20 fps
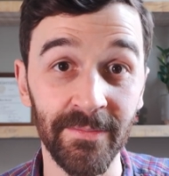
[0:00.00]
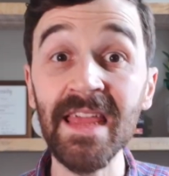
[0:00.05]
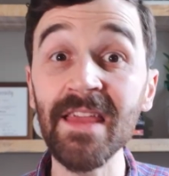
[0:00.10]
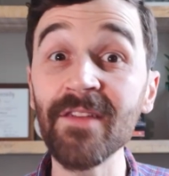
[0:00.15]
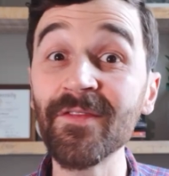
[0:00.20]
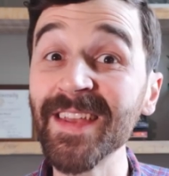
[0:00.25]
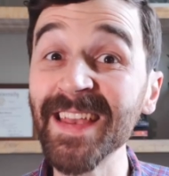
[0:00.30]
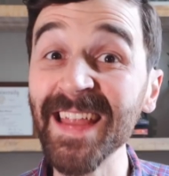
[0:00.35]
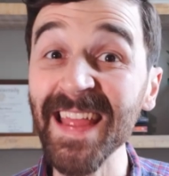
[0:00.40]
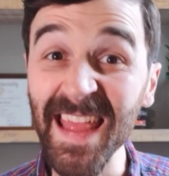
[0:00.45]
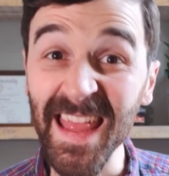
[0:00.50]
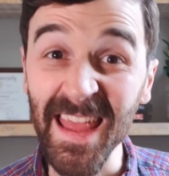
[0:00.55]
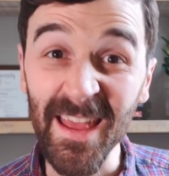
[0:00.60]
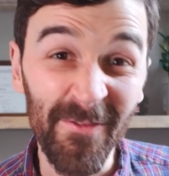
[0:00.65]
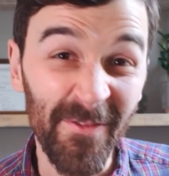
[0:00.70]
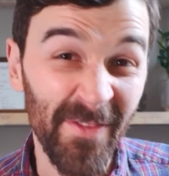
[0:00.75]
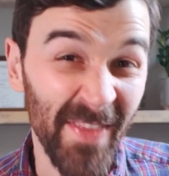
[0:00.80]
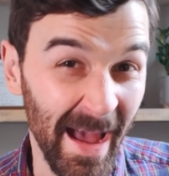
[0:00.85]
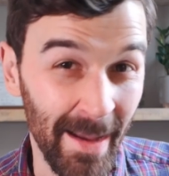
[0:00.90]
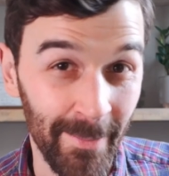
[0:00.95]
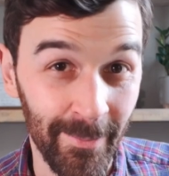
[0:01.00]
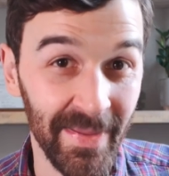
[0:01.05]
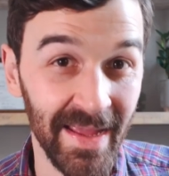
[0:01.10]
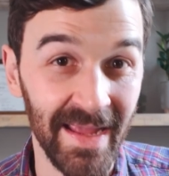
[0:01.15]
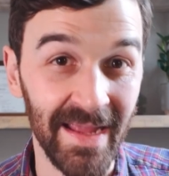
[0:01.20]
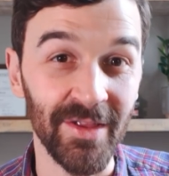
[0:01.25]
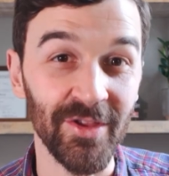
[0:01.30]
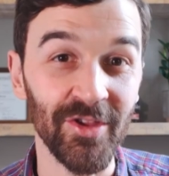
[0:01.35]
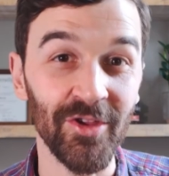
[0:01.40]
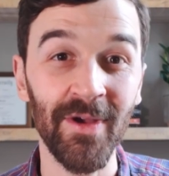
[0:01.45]
Even if that
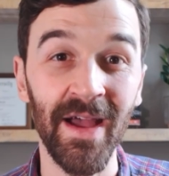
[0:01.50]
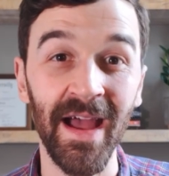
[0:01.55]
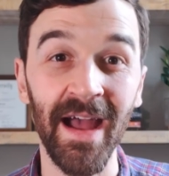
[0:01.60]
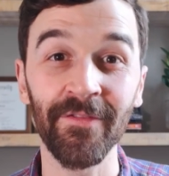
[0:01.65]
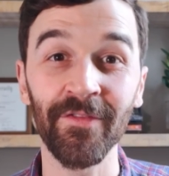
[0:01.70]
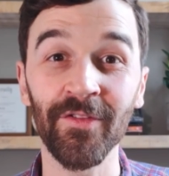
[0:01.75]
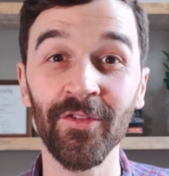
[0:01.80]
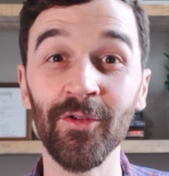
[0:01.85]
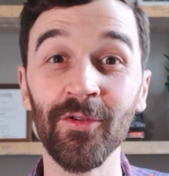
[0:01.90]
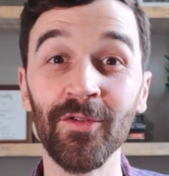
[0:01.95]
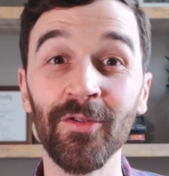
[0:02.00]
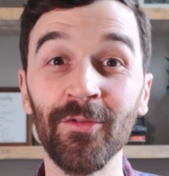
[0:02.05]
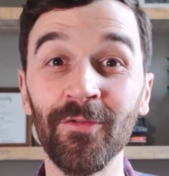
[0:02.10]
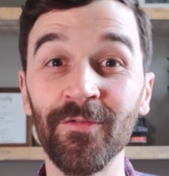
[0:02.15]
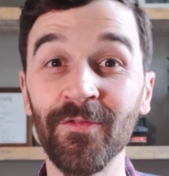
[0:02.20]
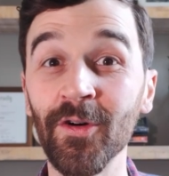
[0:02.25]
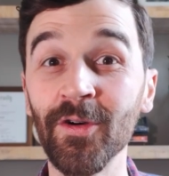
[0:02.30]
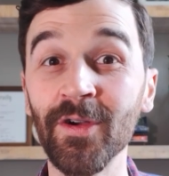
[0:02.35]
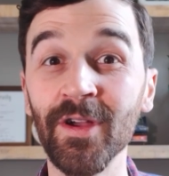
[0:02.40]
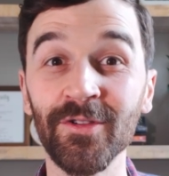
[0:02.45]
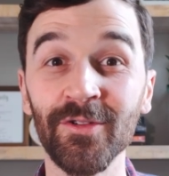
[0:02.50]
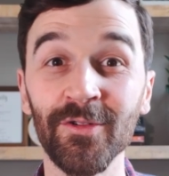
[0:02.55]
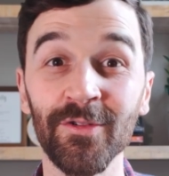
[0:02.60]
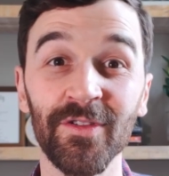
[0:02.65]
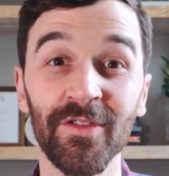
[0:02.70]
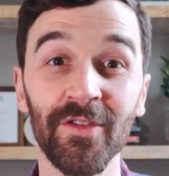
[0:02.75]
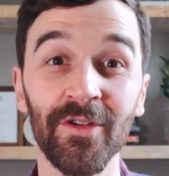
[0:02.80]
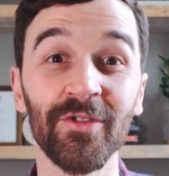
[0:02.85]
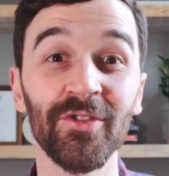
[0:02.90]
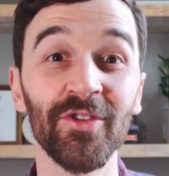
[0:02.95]
means you have to focus your
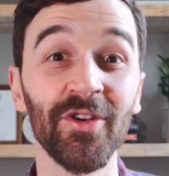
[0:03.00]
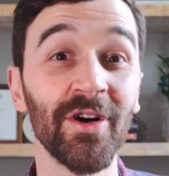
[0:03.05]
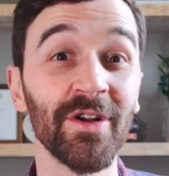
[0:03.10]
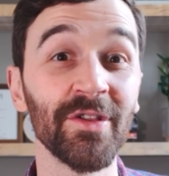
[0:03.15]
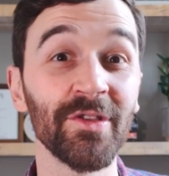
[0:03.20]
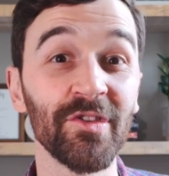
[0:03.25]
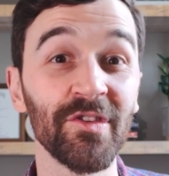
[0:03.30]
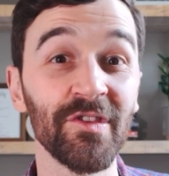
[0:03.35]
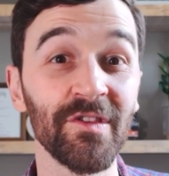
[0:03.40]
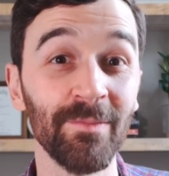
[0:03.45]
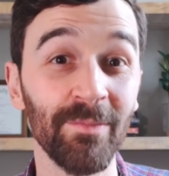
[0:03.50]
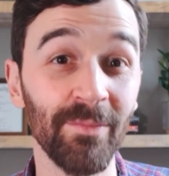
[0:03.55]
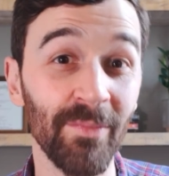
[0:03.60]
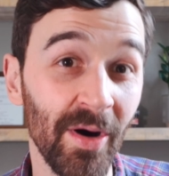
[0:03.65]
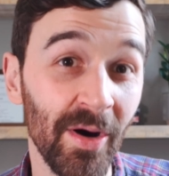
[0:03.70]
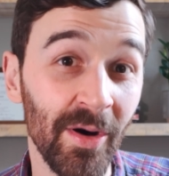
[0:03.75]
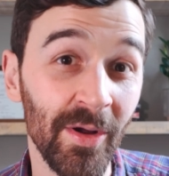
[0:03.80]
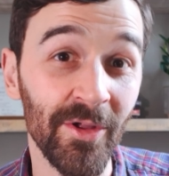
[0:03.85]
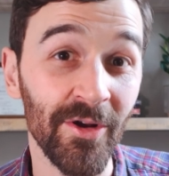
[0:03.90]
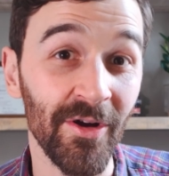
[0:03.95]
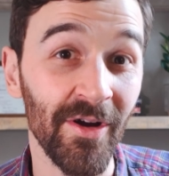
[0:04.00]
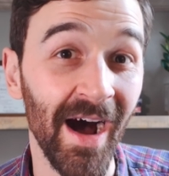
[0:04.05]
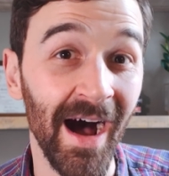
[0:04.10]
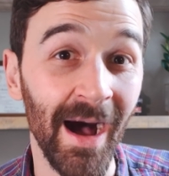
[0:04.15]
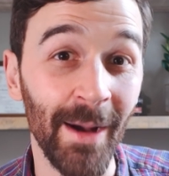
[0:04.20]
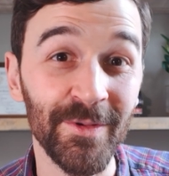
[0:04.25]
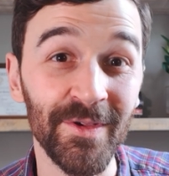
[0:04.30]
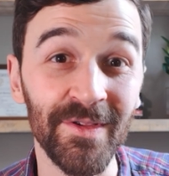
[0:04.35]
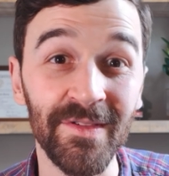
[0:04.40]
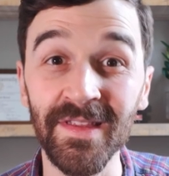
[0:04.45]
search on smaller
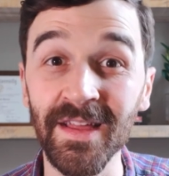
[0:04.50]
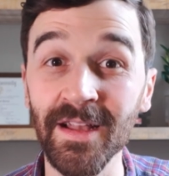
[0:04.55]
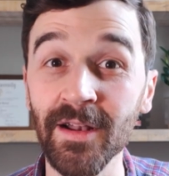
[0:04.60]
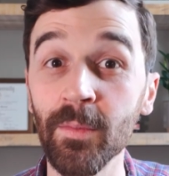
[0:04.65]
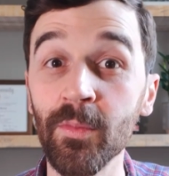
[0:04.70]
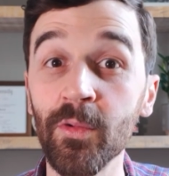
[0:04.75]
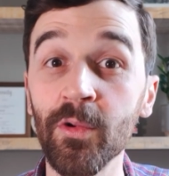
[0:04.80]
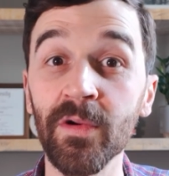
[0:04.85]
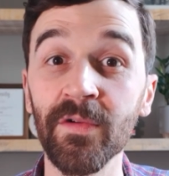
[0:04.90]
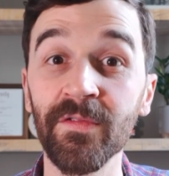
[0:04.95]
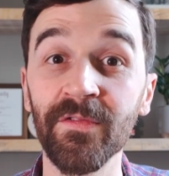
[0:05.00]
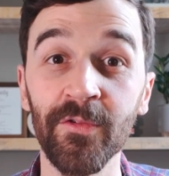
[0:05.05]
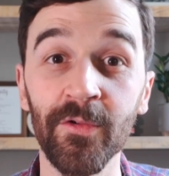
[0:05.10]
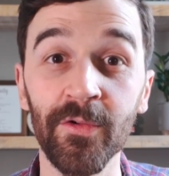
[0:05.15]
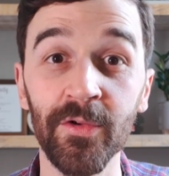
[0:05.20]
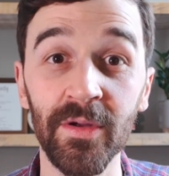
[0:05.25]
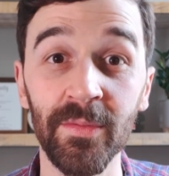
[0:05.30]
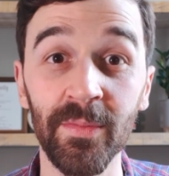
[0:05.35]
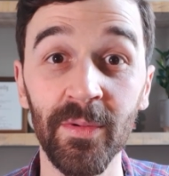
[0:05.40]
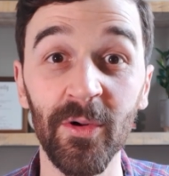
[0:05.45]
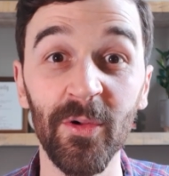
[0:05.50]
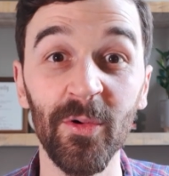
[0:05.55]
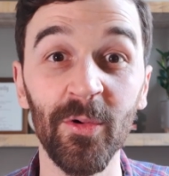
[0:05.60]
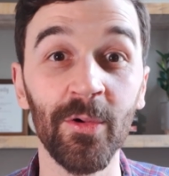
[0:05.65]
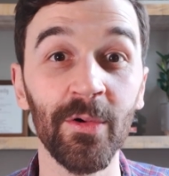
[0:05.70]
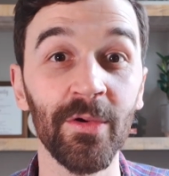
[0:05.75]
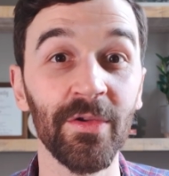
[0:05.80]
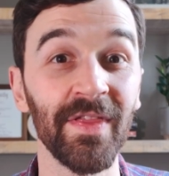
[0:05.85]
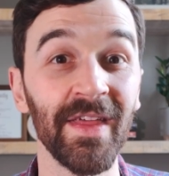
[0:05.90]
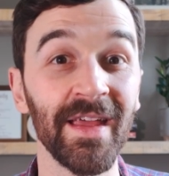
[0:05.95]
options that are more affordable,
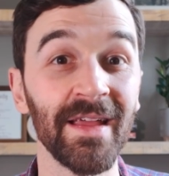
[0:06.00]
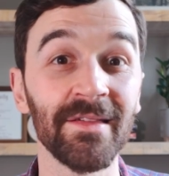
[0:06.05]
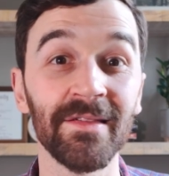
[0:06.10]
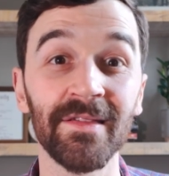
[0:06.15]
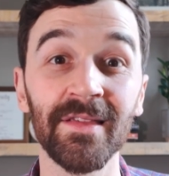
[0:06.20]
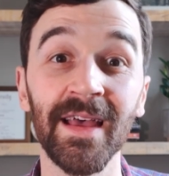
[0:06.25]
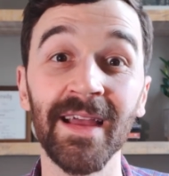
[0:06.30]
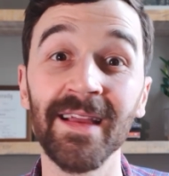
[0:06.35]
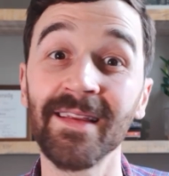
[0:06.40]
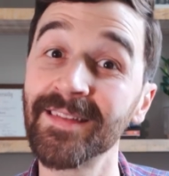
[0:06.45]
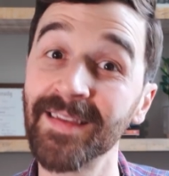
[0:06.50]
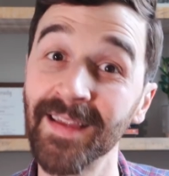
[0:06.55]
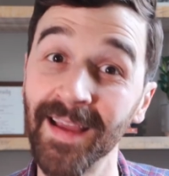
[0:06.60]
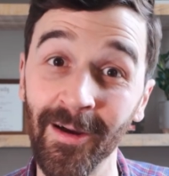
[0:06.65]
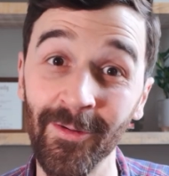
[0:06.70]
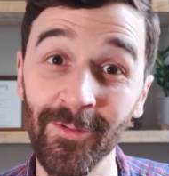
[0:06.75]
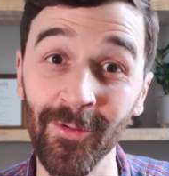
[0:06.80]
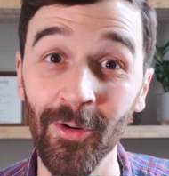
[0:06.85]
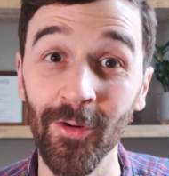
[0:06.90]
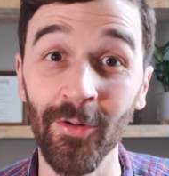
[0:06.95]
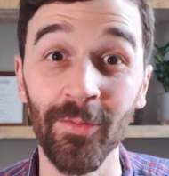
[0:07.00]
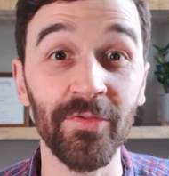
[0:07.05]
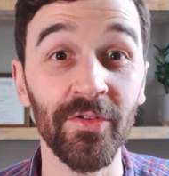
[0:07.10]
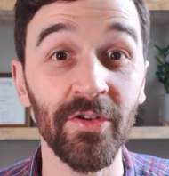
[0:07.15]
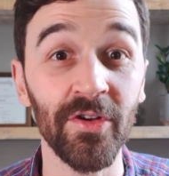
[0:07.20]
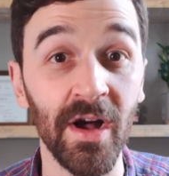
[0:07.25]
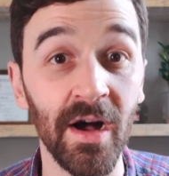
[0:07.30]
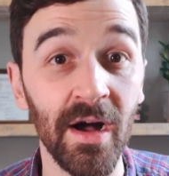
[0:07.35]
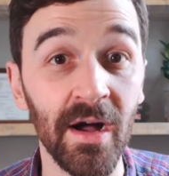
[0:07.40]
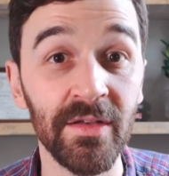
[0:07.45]
or things like townhomes
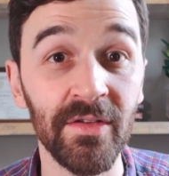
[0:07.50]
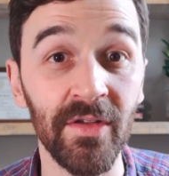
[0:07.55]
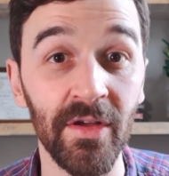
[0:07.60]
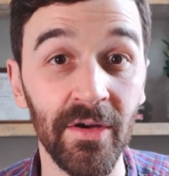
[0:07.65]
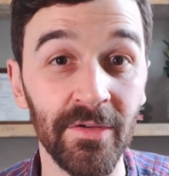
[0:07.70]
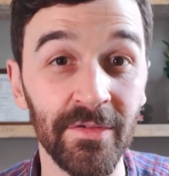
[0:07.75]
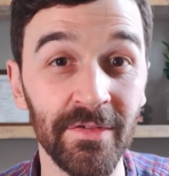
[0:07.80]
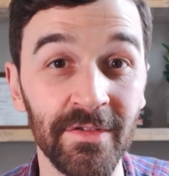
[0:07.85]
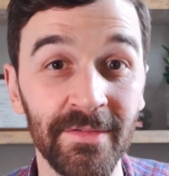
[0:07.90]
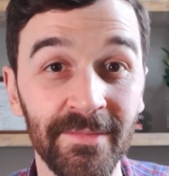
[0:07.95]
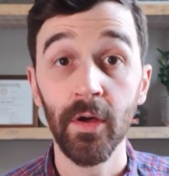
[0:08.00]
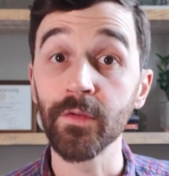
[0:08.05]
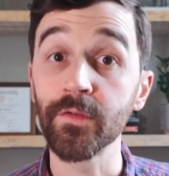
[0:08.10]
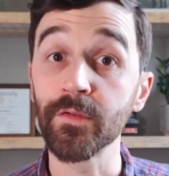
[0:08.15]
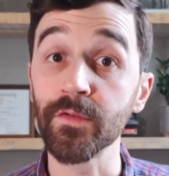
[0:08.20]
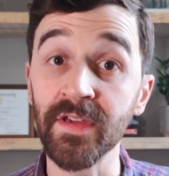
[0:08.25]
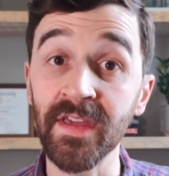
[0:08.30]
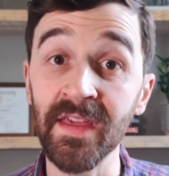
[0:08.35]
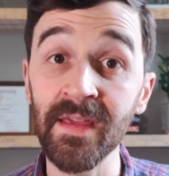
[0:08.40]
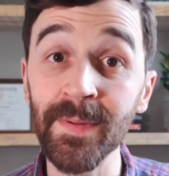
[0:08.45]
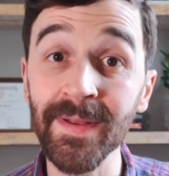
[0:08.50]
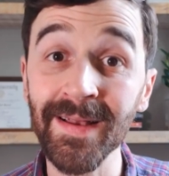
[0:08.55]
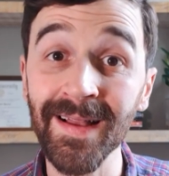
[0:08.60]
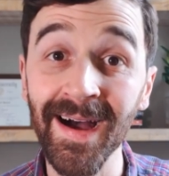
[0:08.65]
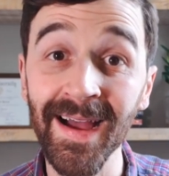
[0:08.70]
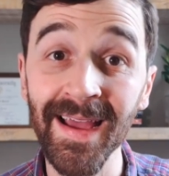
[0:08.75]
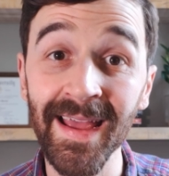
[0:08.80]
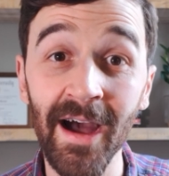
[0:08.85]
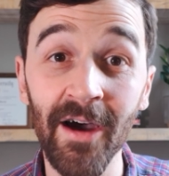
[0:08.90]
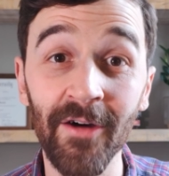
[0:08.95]
or condos. Also, keep an
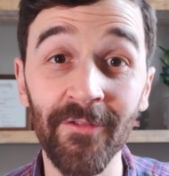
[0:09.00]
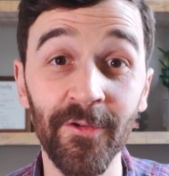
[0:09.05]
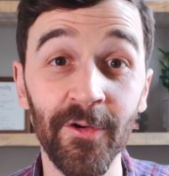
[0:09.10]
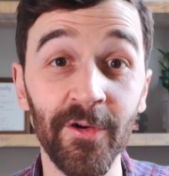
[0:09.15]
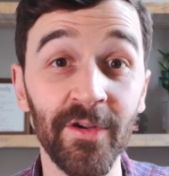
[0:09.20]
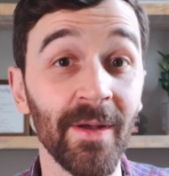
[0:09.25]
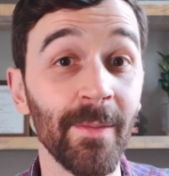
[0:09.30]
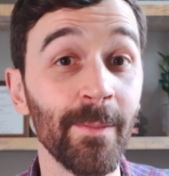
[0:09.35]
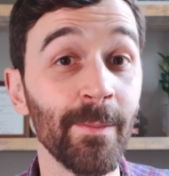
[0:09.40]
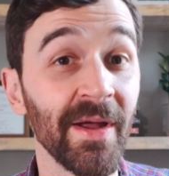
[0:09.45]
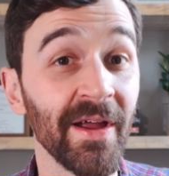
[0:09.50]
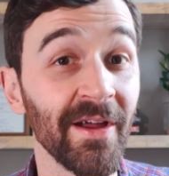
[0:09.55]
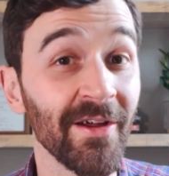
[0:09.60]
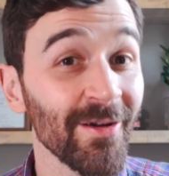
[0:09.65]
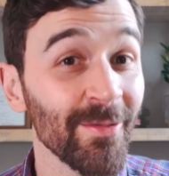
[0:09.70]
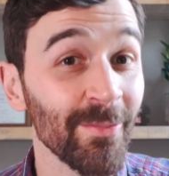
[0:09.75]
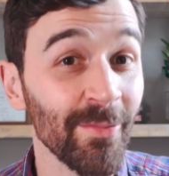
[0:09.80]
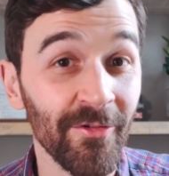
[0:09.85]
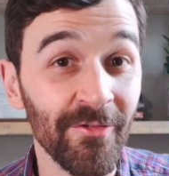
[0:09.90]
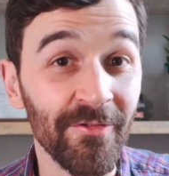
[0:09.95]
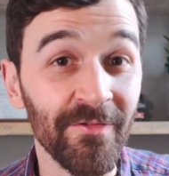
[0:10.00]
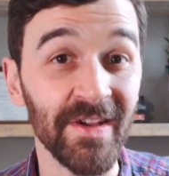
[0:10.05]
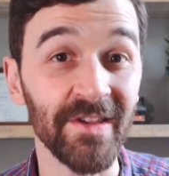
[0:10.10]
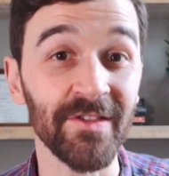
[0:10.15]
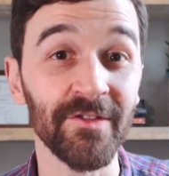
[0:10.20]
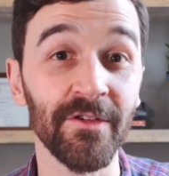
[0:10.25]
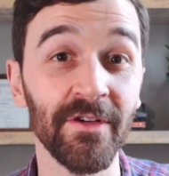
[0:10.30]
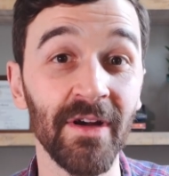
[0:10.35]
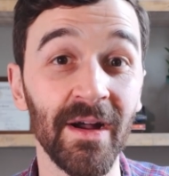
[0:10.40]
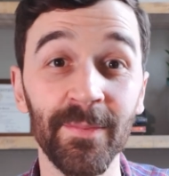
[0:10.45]
eye out for comparable
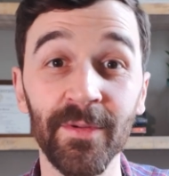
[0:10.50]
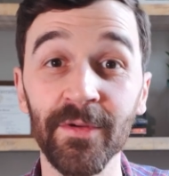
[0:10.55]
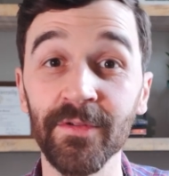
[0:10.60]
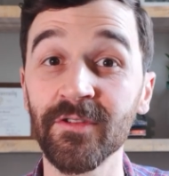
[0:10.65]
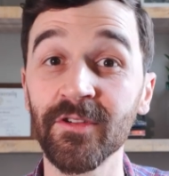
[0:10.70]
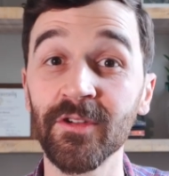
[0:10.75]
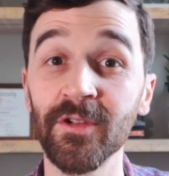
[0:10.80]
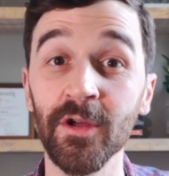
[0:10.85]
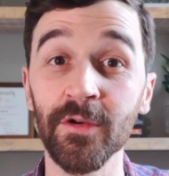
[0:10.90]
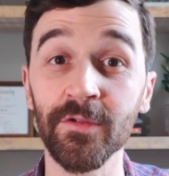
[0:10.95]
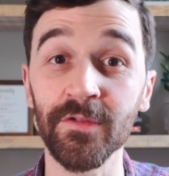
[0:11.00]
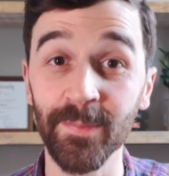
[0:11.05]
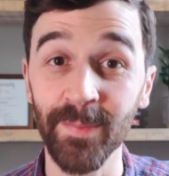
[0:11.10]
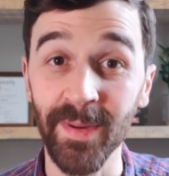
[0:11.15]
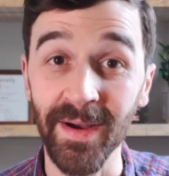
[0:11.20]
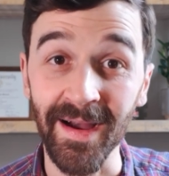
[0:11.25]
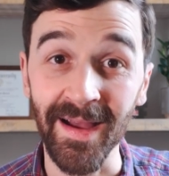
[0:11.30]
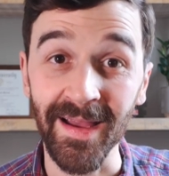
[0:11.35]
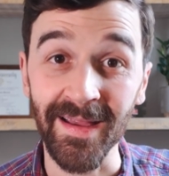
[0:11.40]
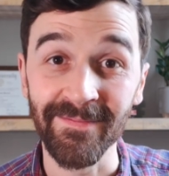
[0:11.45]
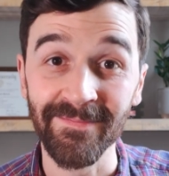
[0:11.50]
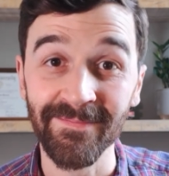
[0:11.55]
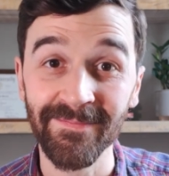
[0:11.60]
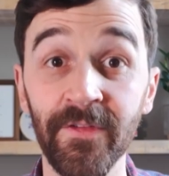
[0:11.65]
fixer-uppers close by.